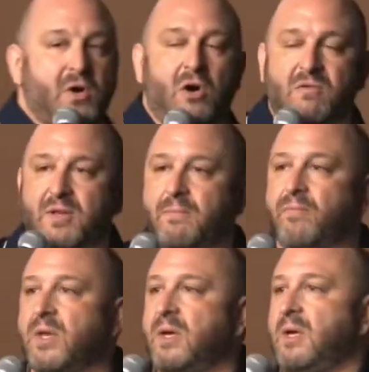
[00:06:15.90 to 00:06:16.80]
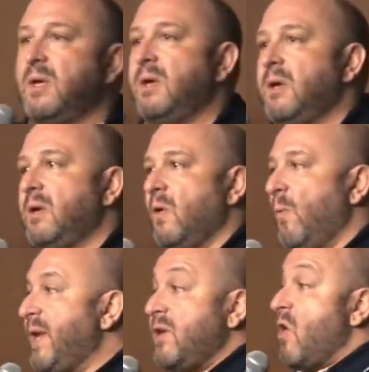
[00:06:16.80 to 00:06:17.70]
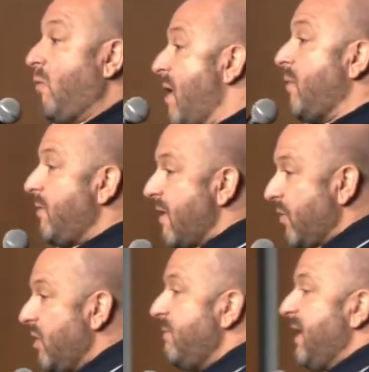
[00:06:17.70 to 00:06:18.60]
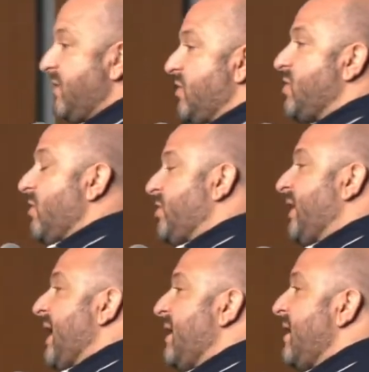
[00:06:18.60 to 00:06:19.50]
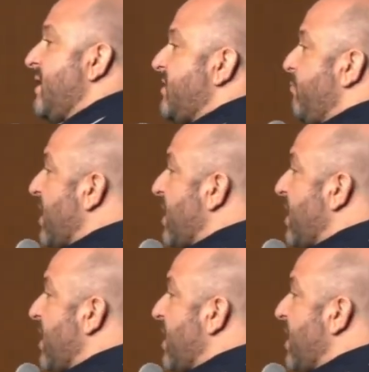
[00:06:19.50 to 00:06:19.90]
of COVID. We didn't know when we were ever going to meet as a church again. And as a